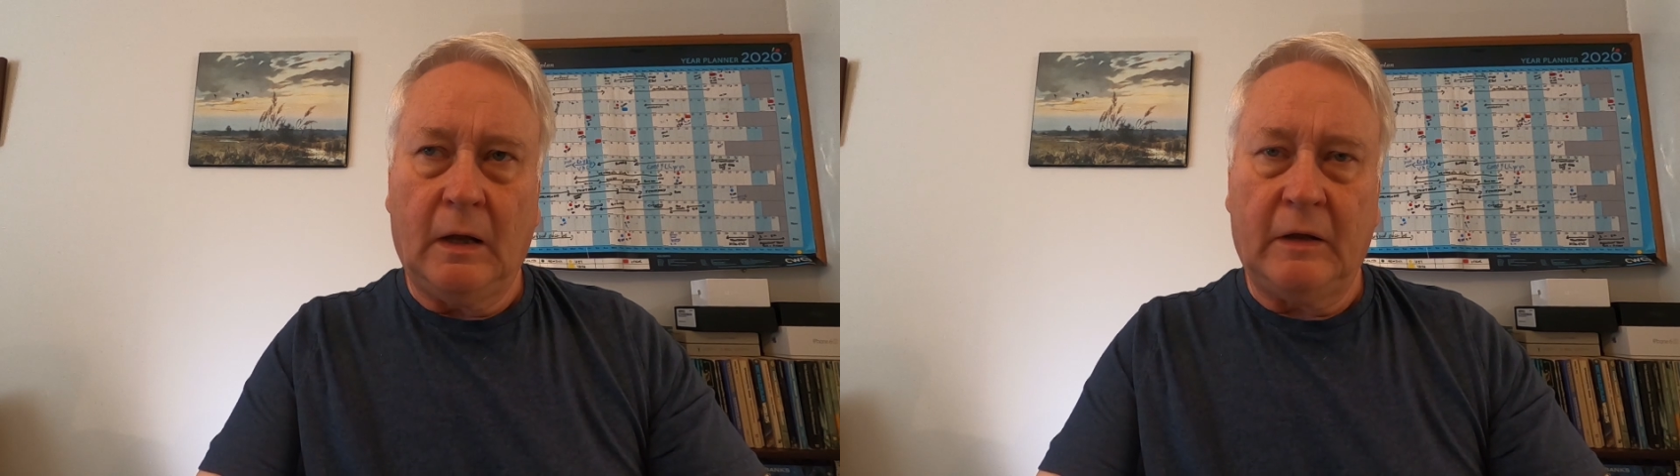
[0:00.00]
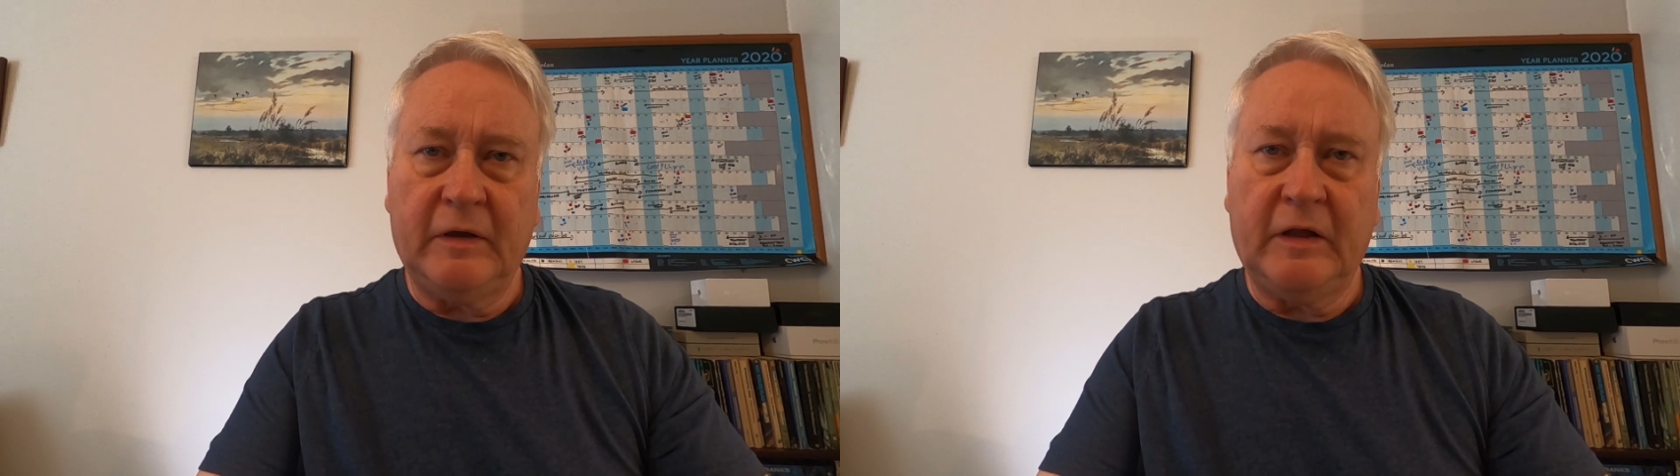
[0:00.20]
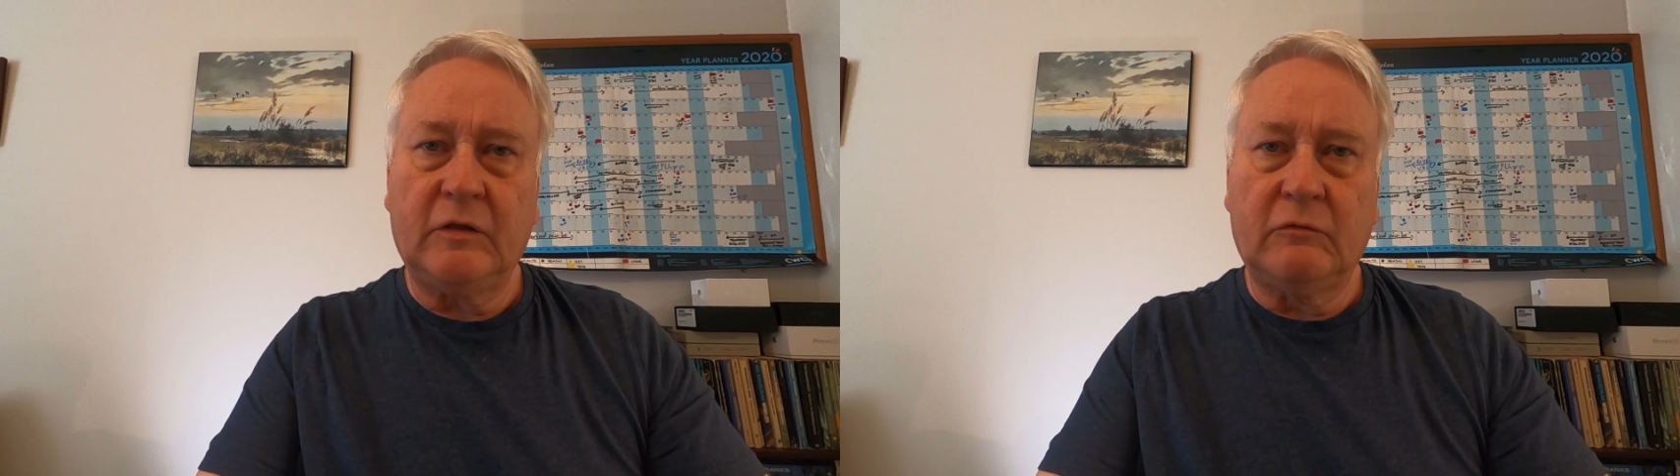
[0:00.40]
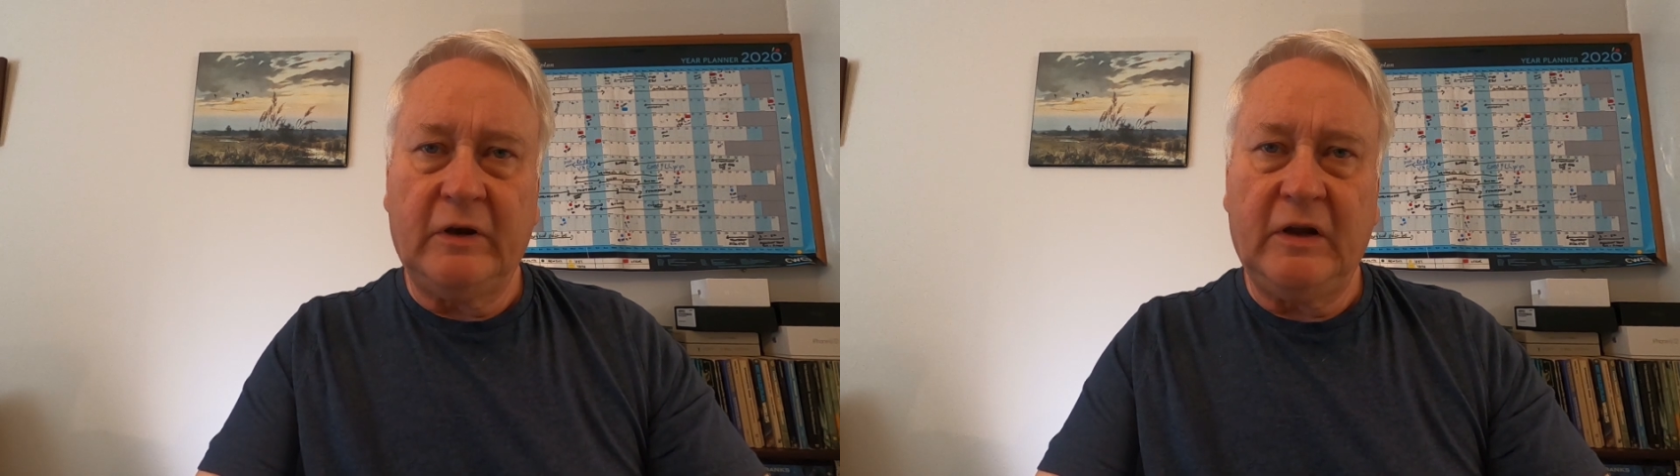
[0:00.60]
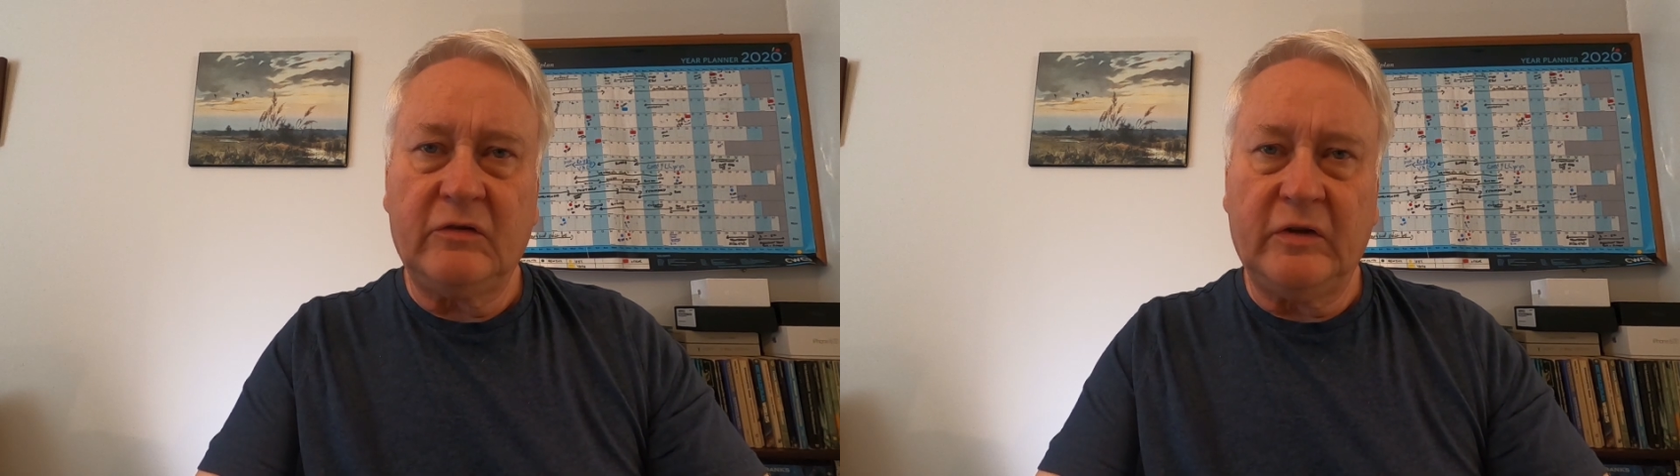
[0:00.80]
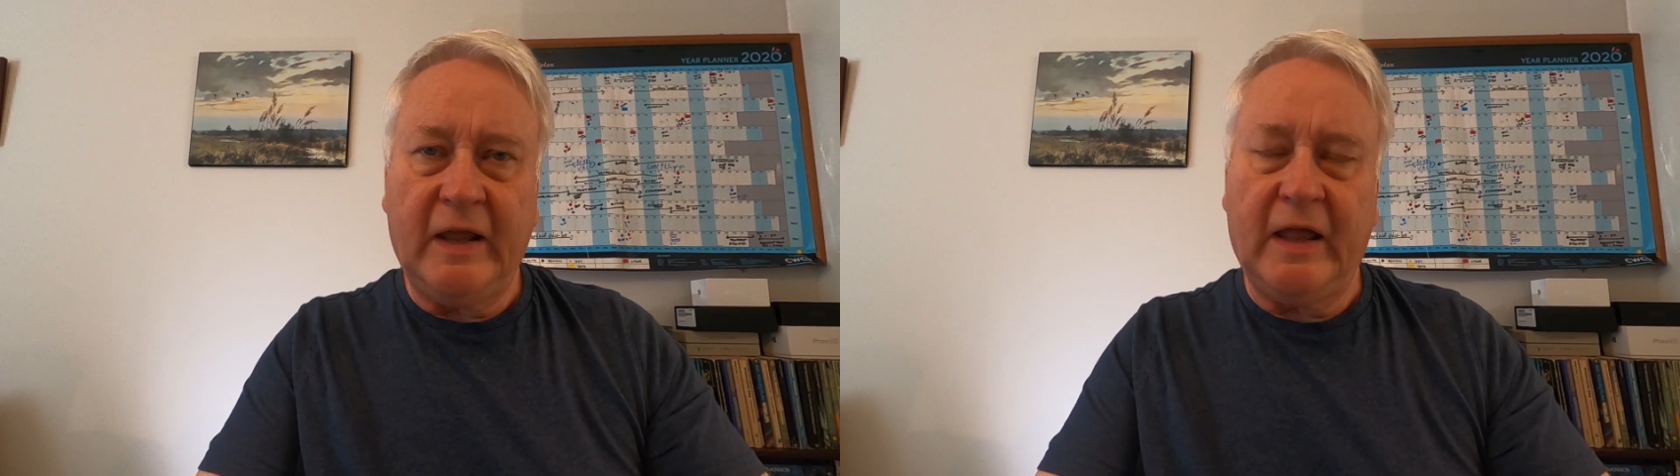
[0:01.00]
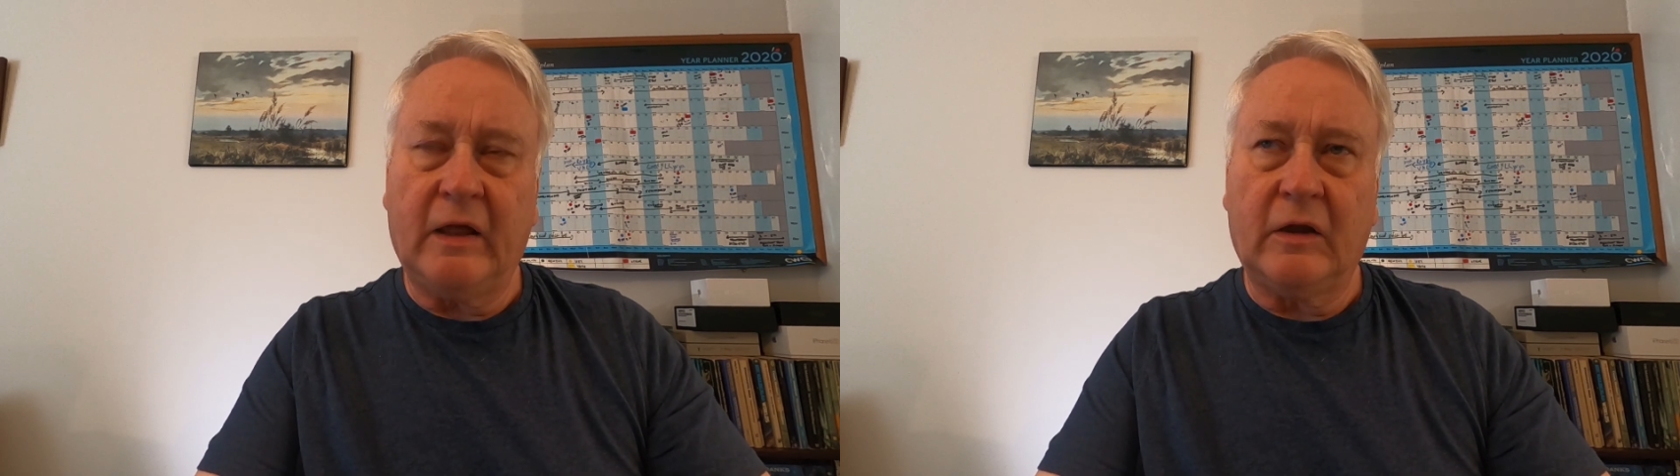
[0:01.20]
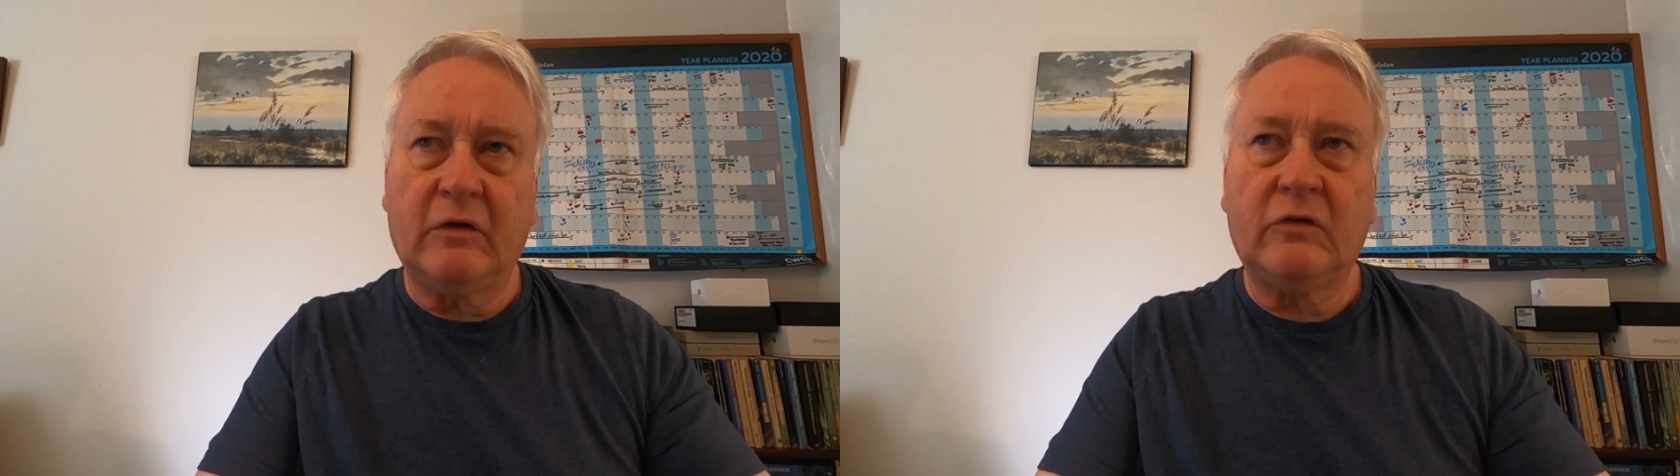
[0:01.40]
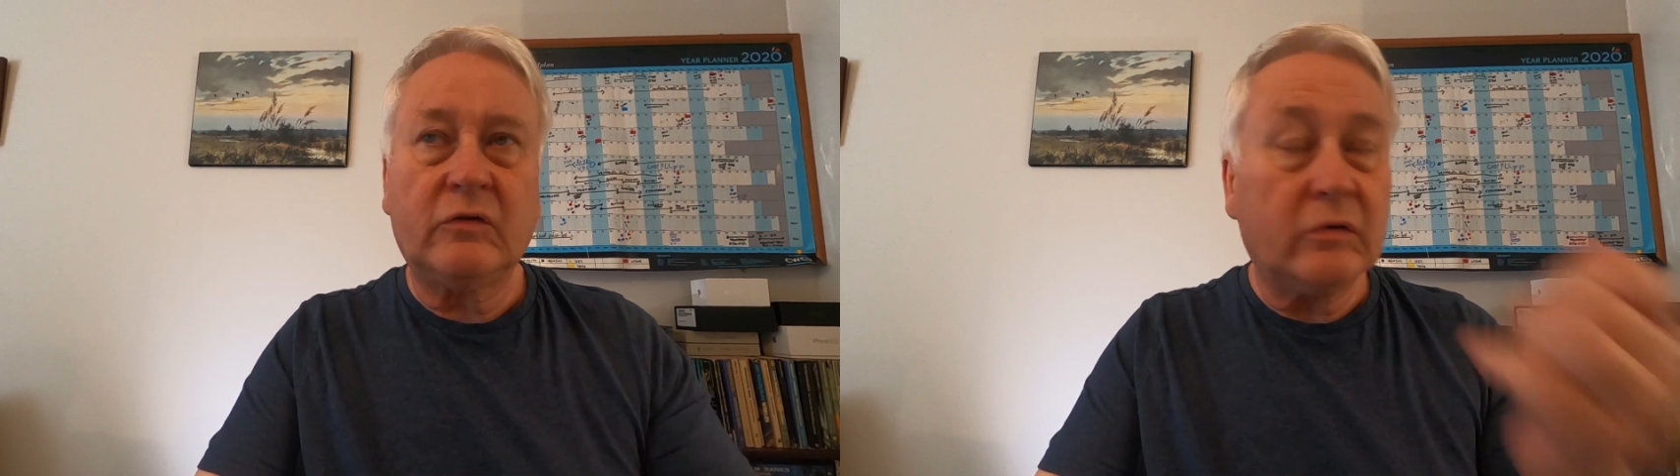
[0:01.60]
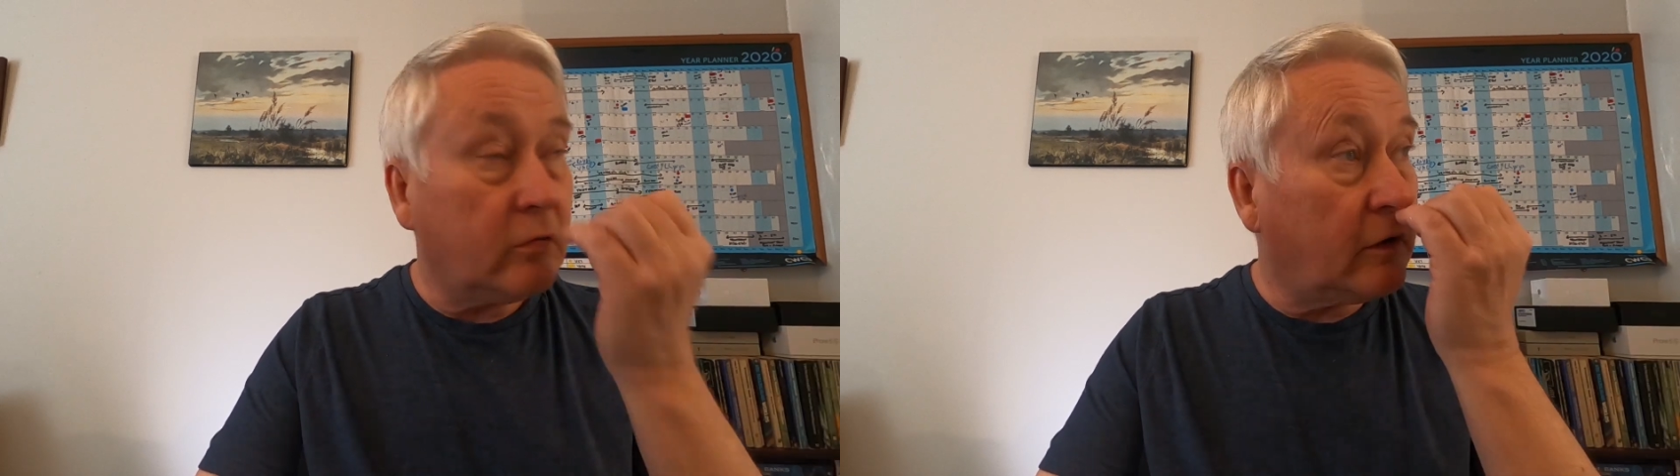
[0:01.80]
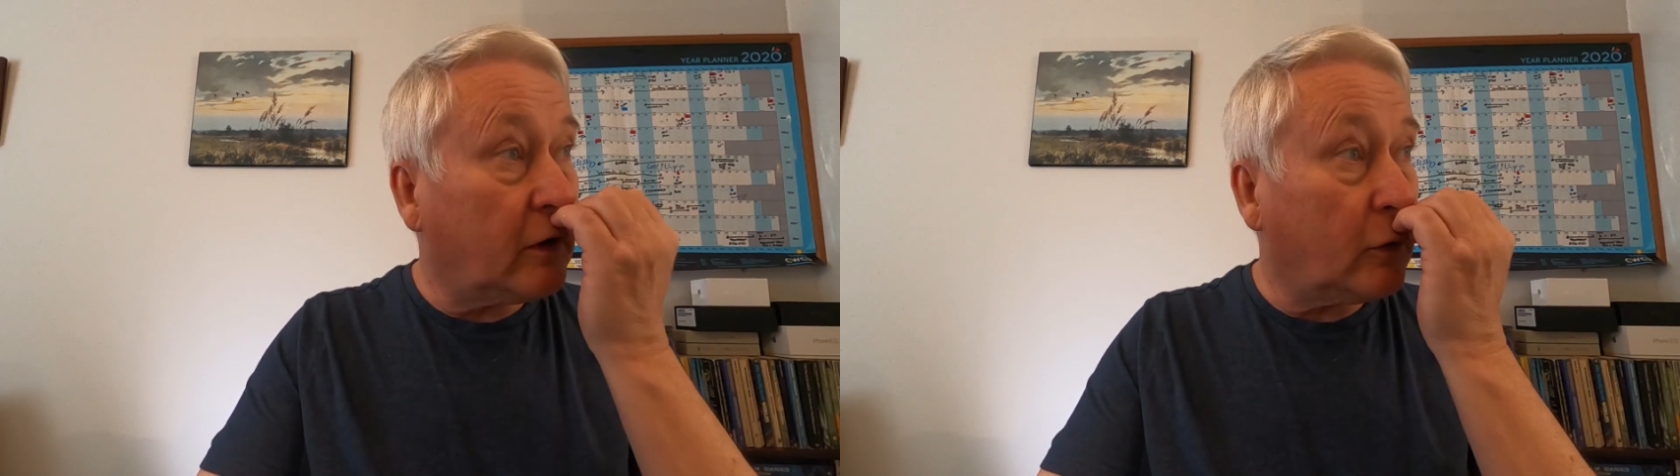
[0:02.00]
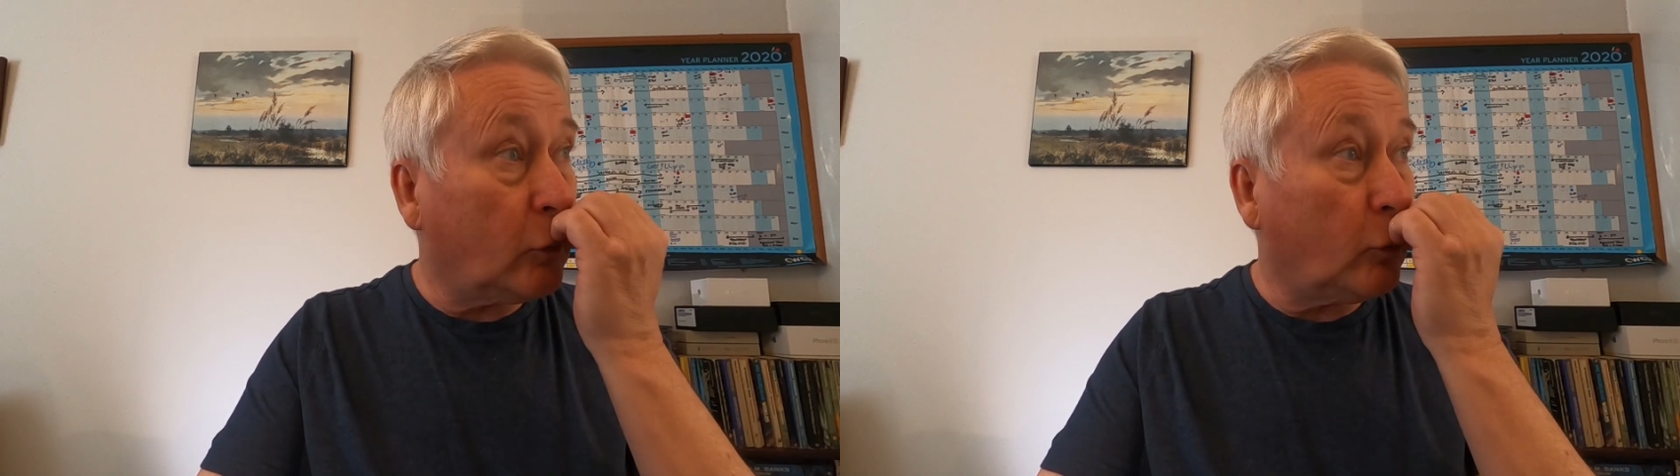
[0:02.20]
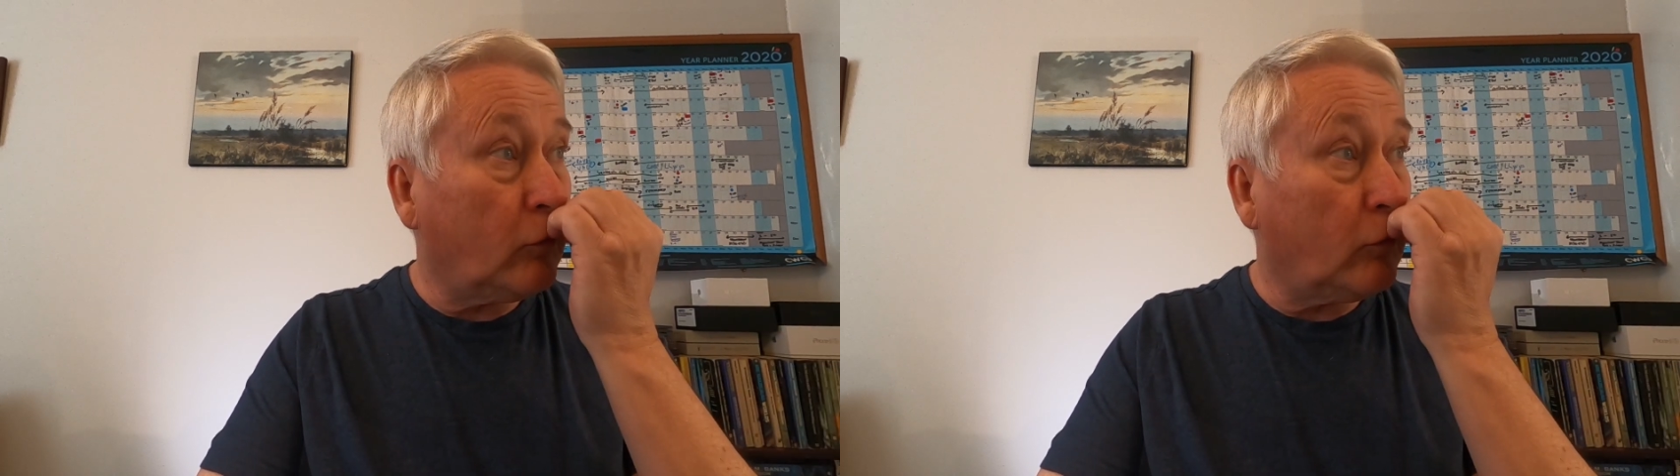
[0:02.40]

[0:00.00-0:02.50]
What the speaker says: I think the reason is that